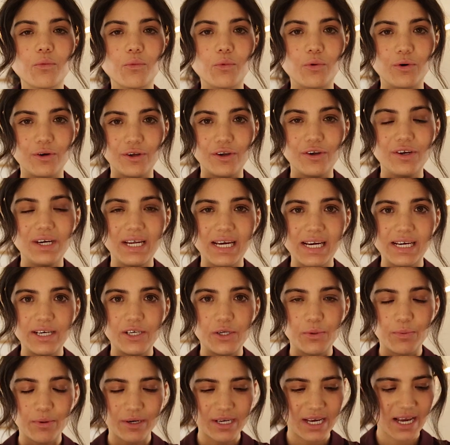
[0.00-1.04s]
What you need
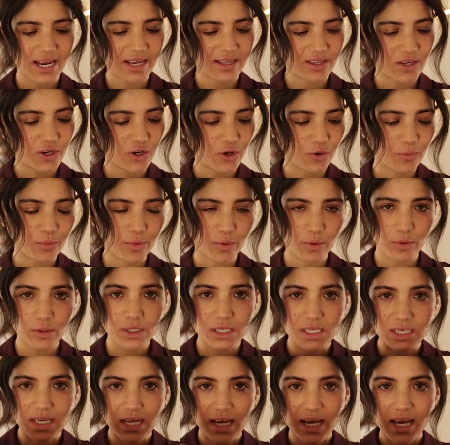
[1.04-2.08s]
to protect your
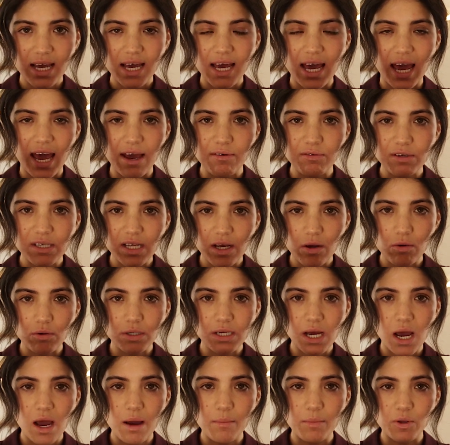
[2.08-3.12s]
boots. Every single
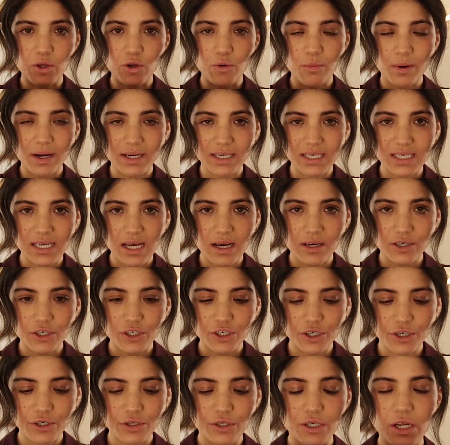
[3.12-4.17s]
time you buy designer
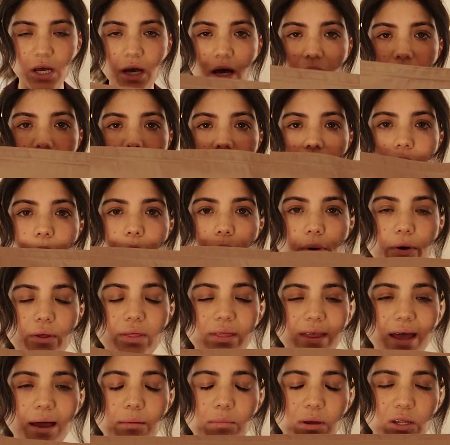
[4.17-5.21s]
shoes,
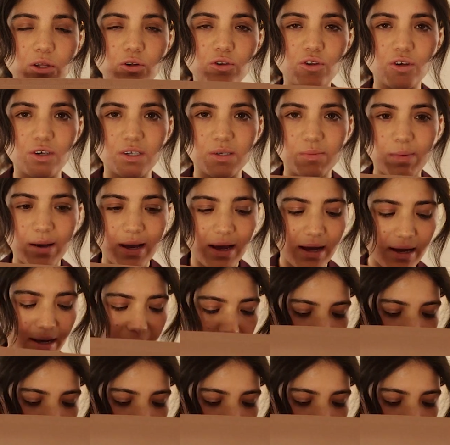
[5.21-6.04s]
put them in a dust bag.